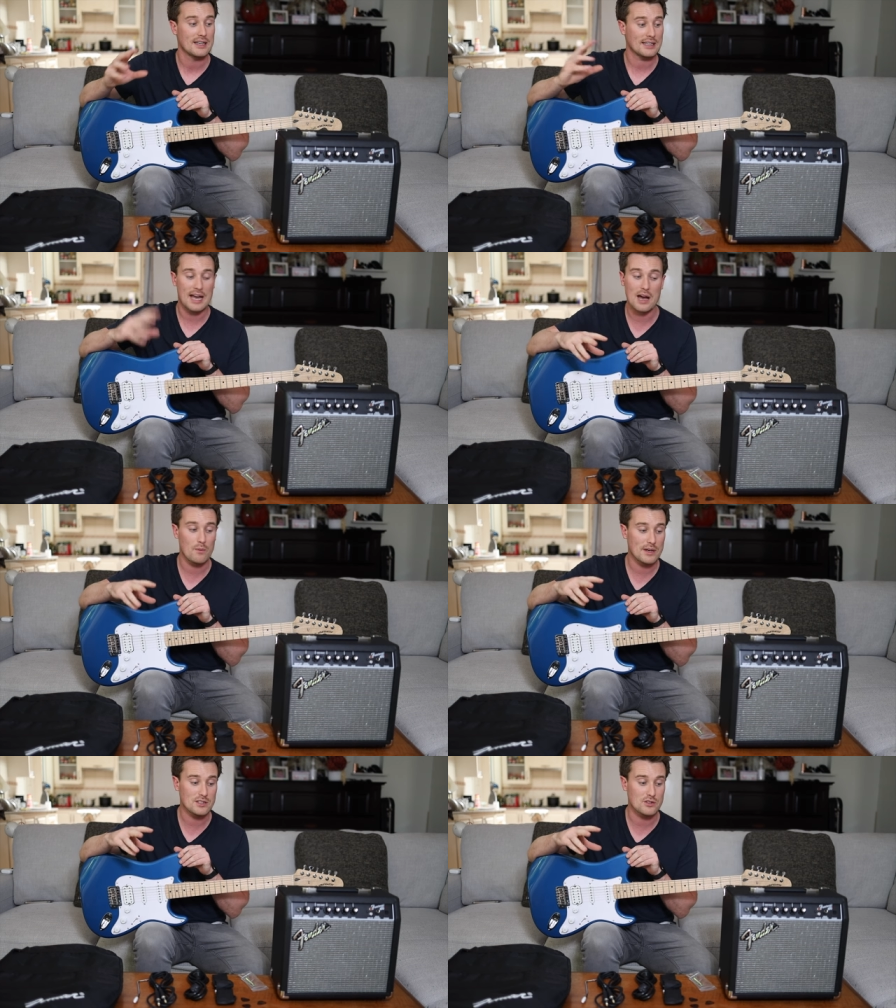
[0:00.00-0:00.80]

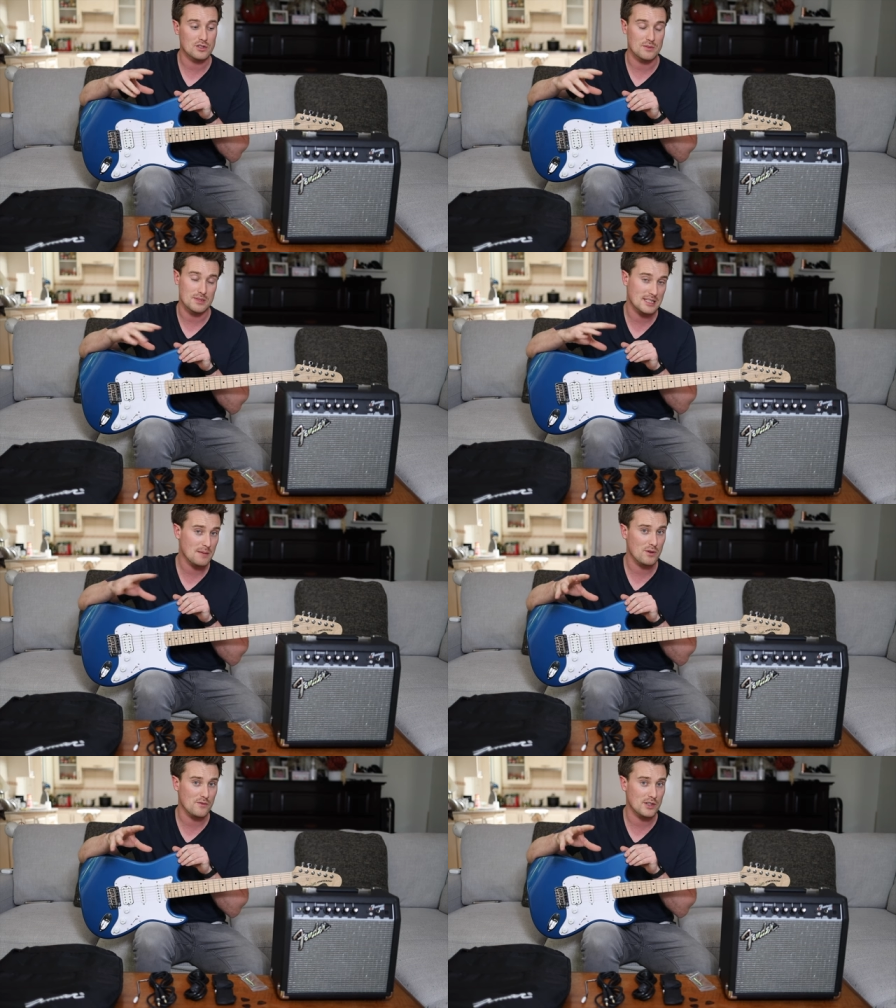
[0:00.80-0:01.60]
Can't wait to do some
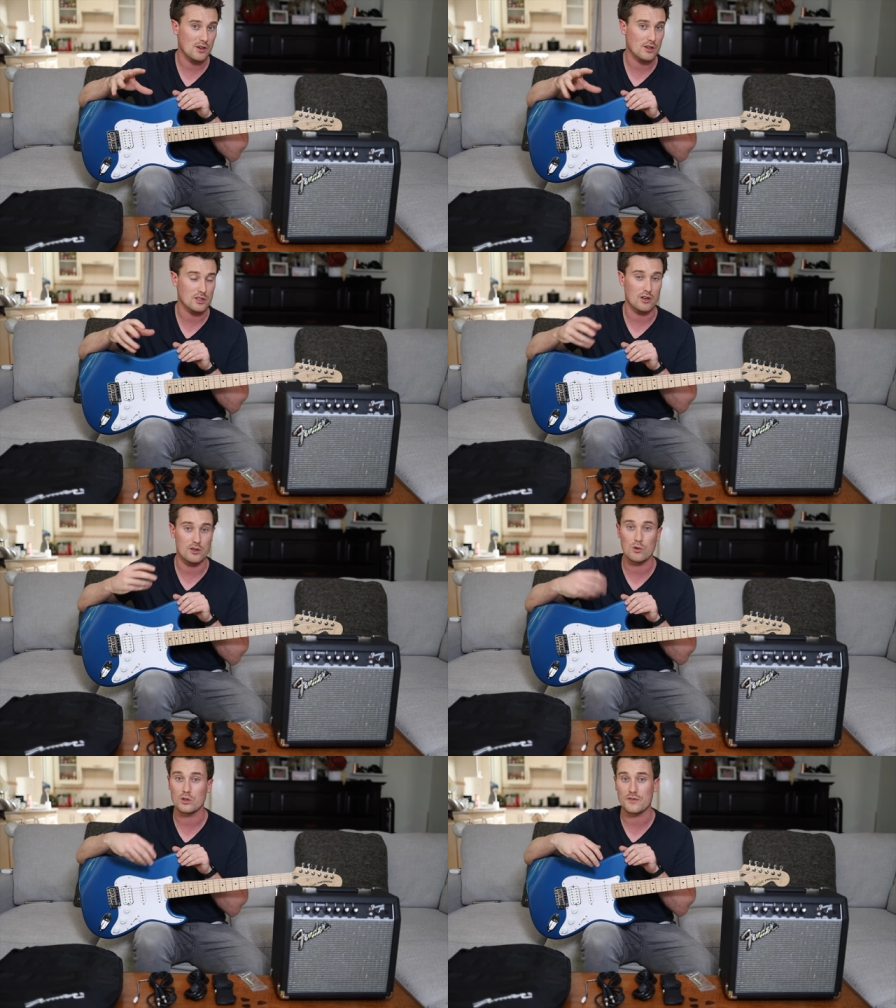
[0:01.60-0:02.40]
separate videos
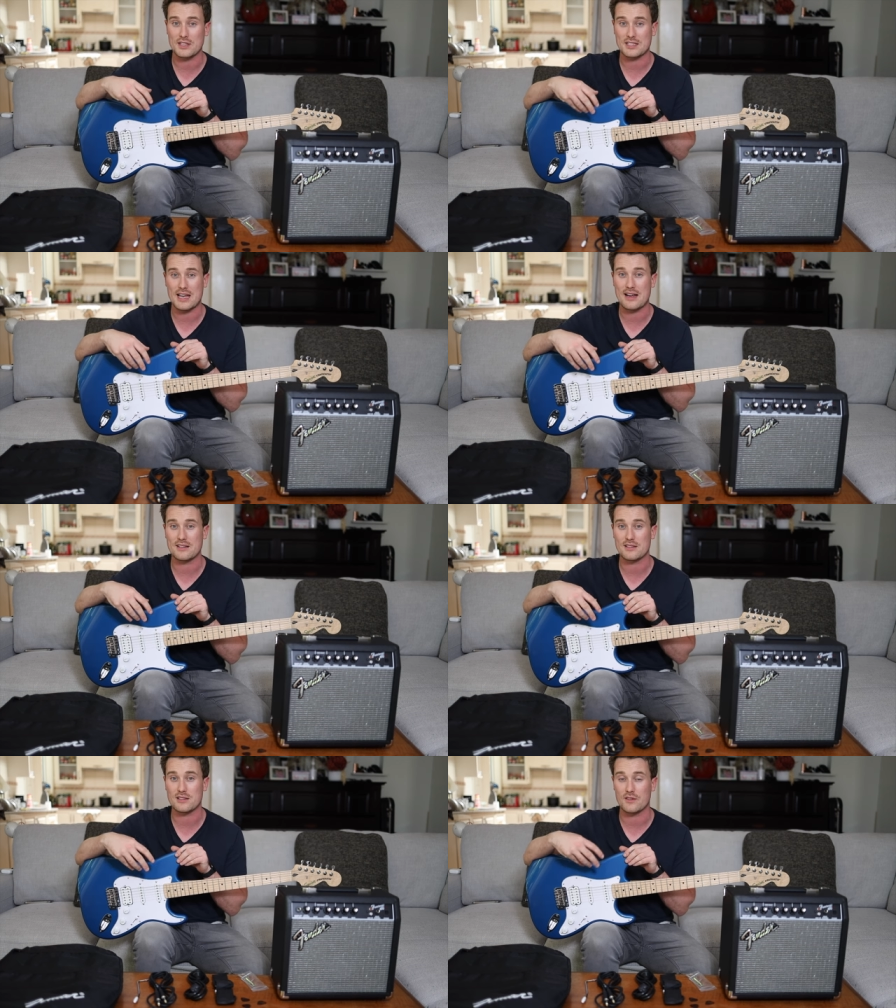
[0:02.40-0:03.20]
on all of the
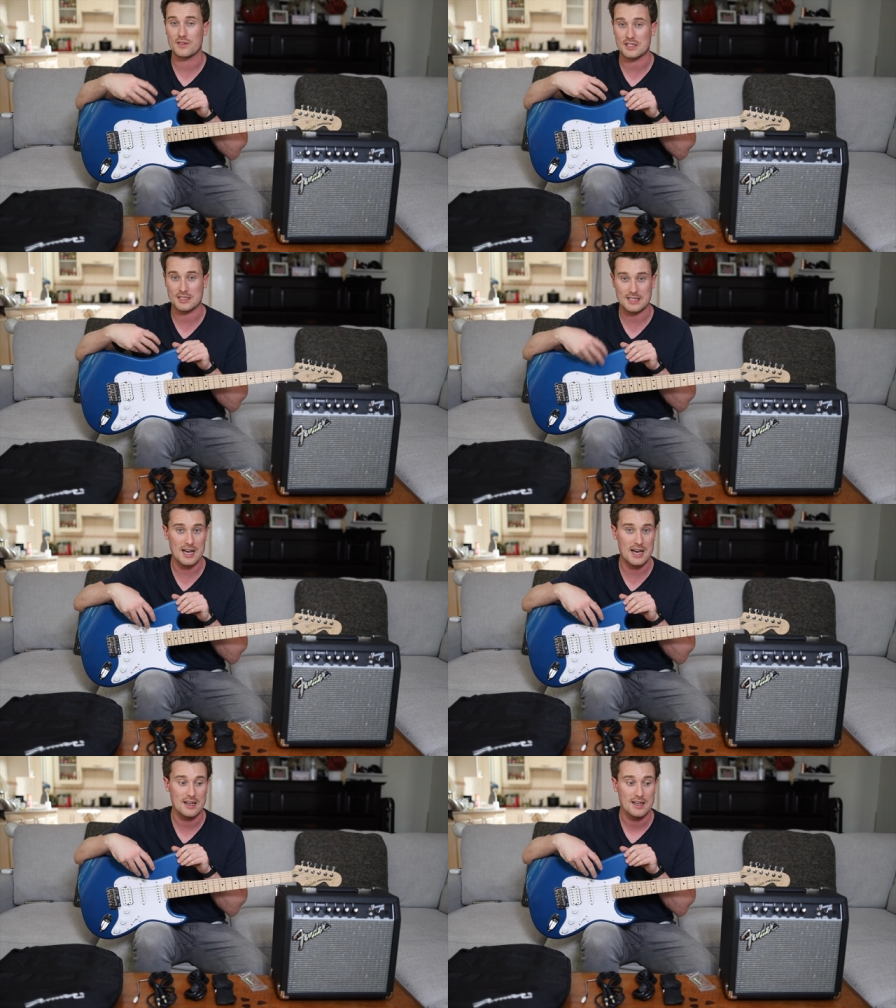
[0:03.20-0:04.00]
sounds of this
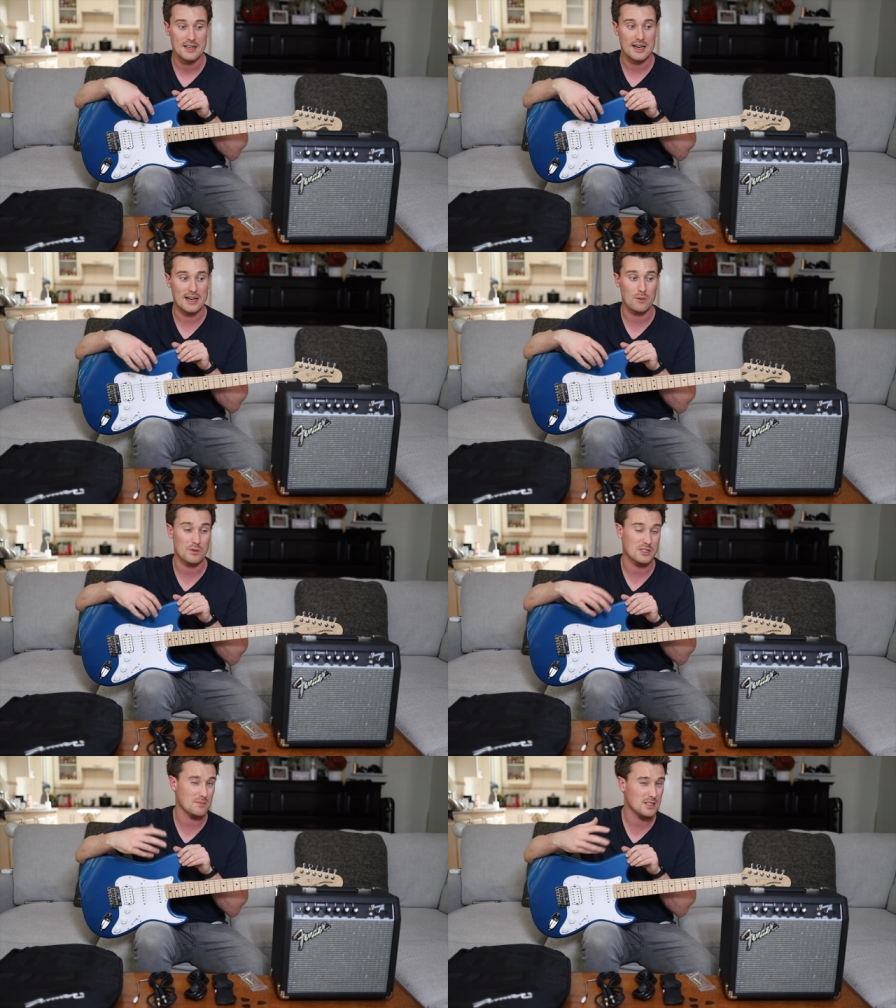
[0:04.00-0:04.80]
guitar
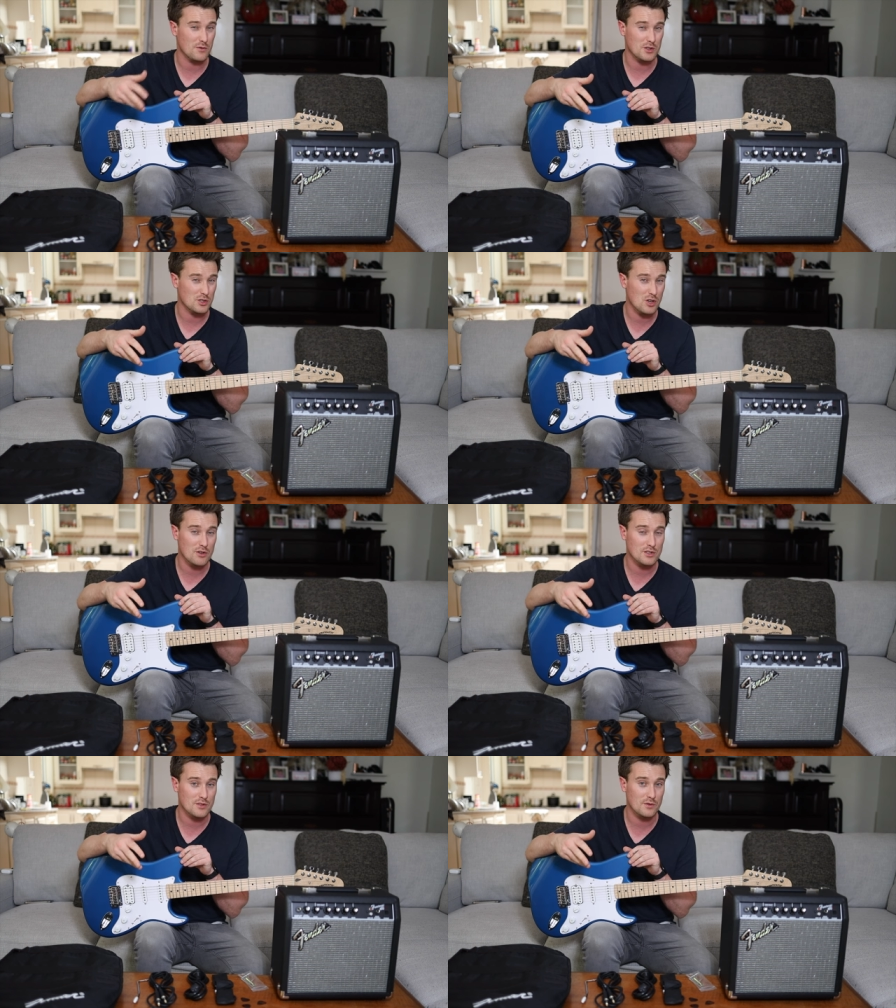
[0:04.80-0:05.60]
with some different
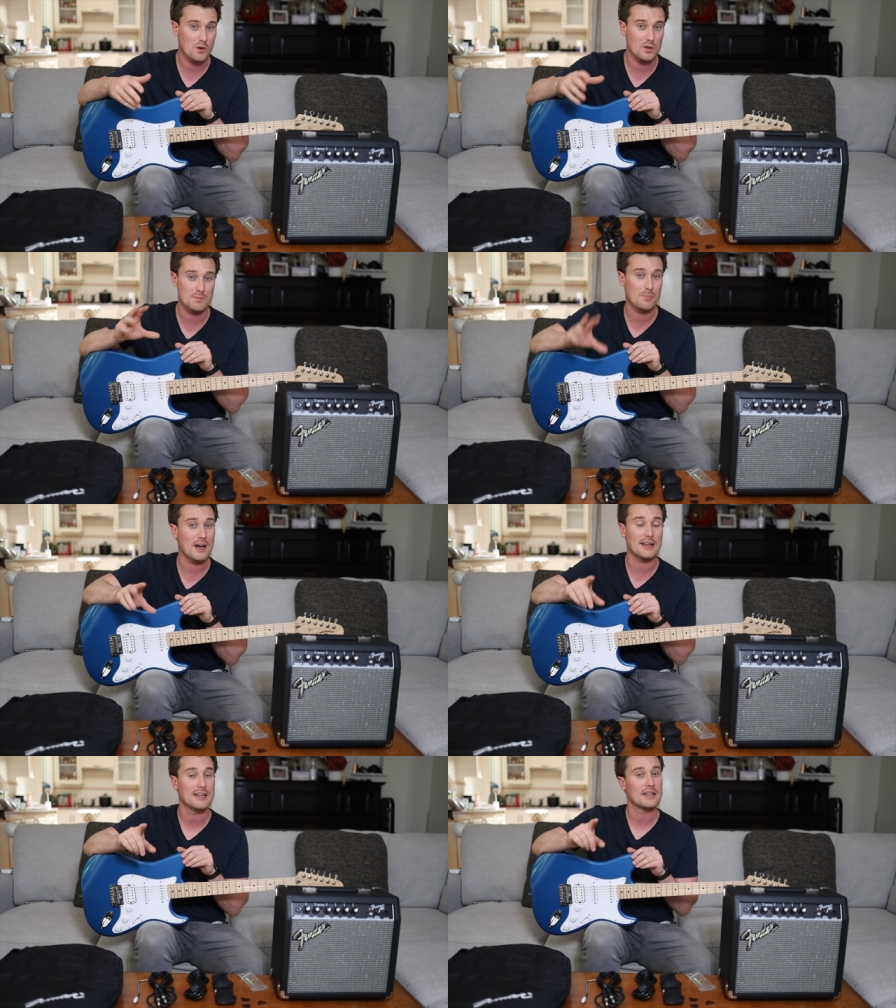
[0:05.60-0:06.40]
genres, of course.
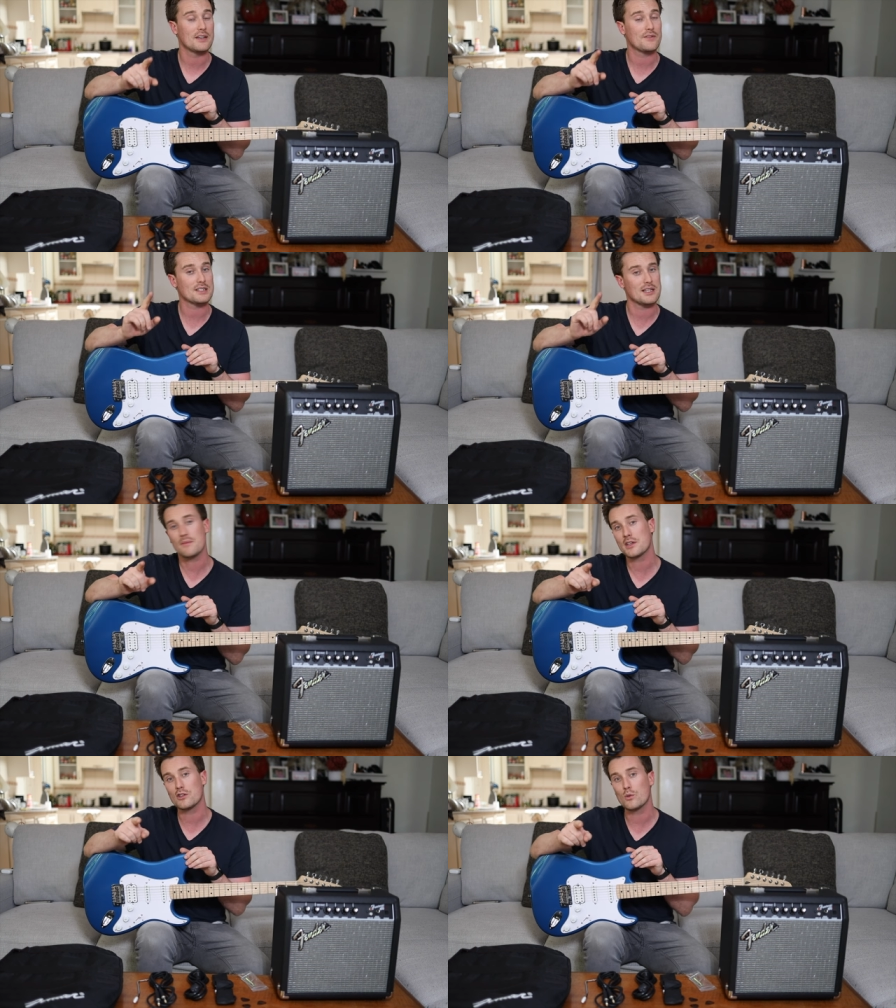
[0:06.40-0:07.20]
But if there's
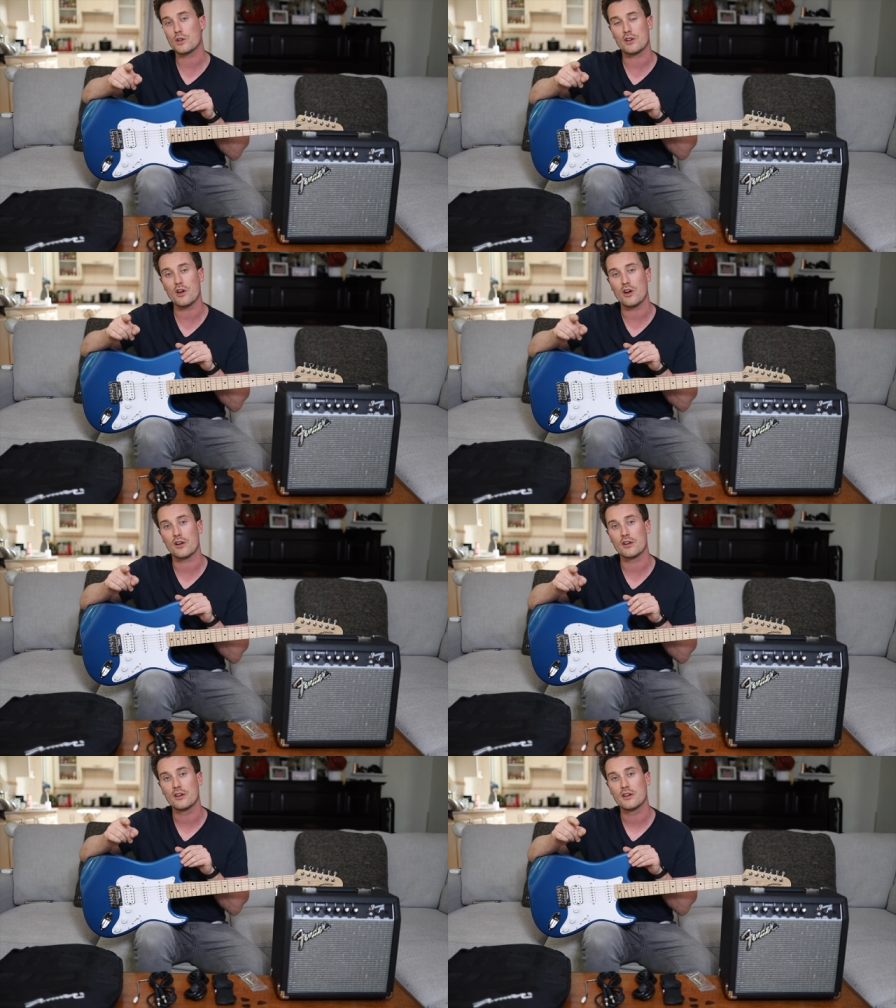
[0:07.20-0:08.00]
something you wanna
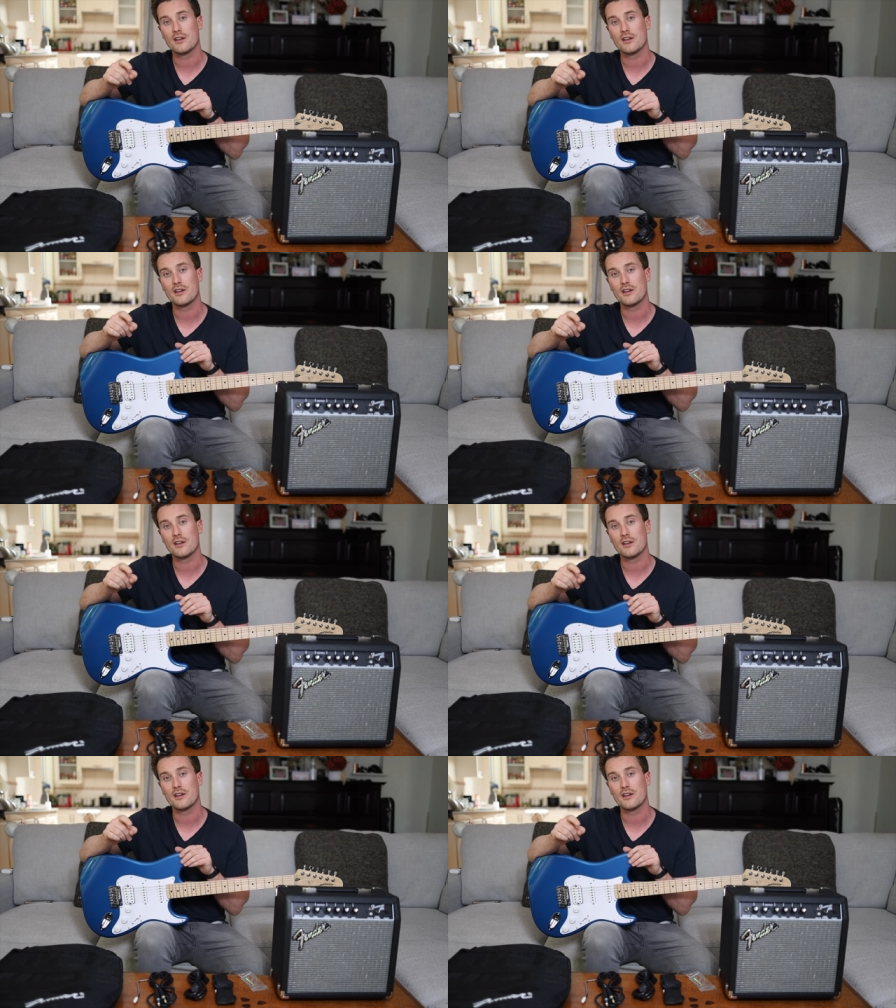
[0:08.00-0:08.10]
know,